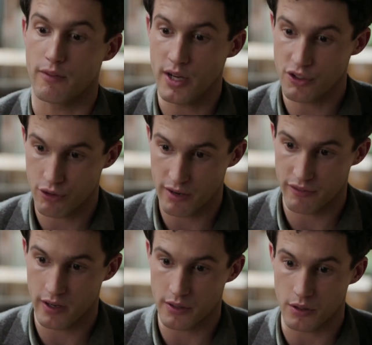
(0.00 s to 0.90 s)
If we try
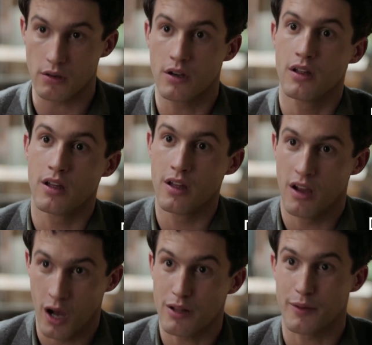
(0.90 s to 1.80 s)
and find her,
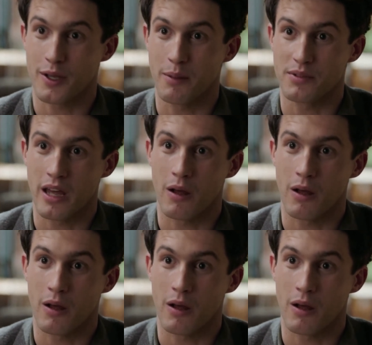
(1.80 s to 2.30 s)
all of it comes